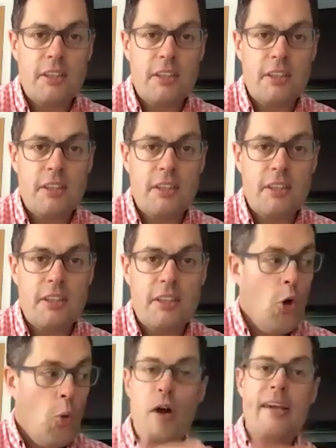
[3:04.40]
bowel cancer that's
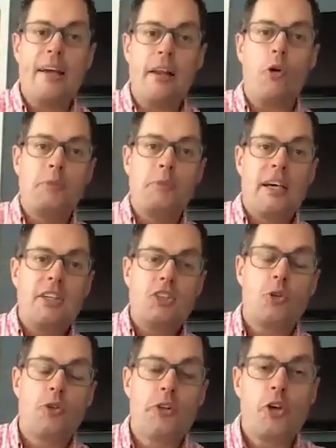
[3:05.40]
spread,
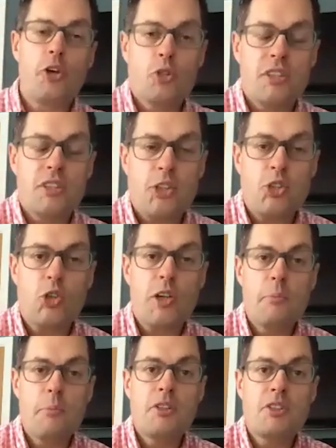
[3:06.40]
will give us
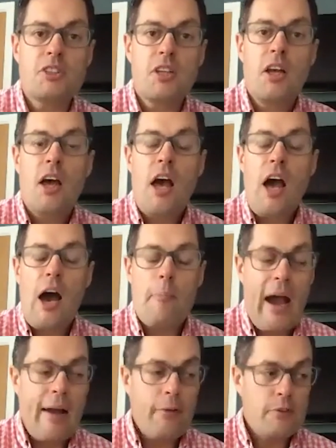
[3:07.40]
regular updates
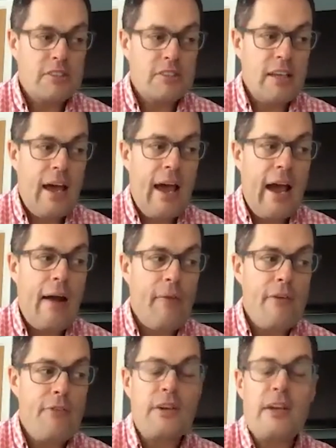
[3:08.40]
during the course of their
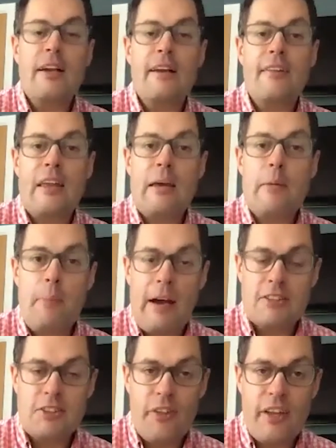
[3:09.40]
treatment
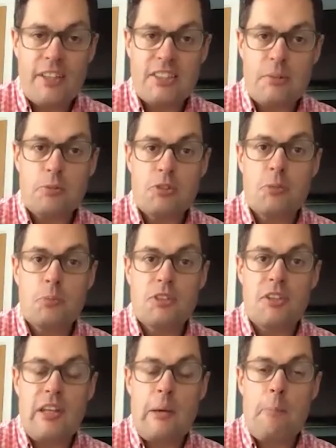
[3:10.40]
about how they're
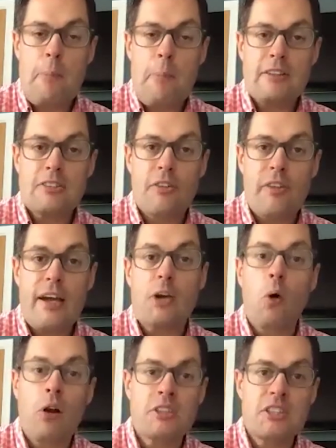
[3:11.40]
feeling and the impact on their
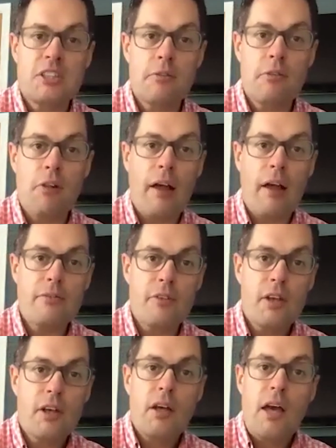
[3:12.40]
symptoms and the impact on
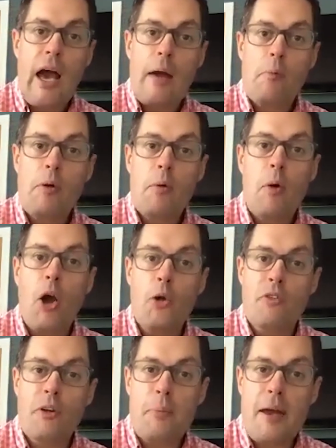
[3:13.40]
their quality of life.
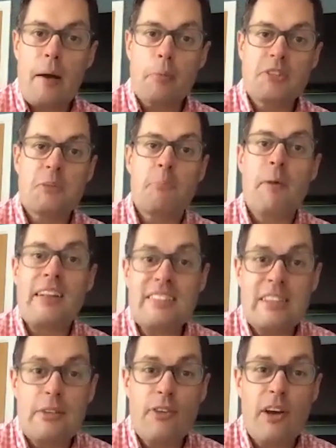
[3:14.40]
And we will hopefully be
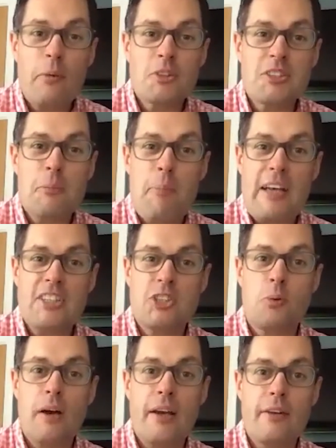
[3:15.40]
able to better
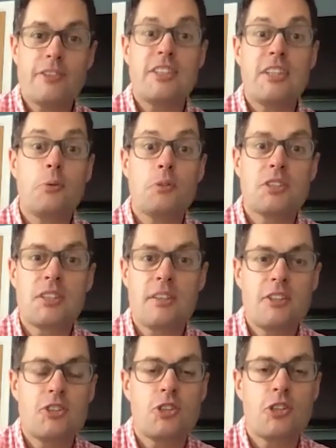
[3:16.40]
define the best way of
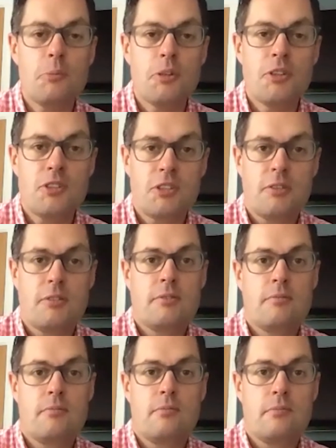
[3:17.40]
sequencing these
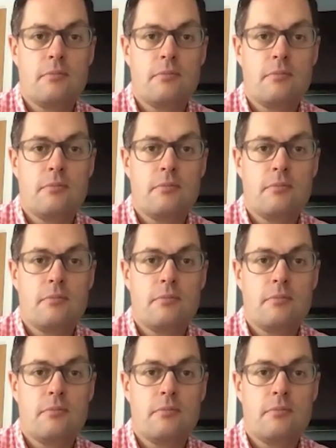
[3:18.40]
treatments.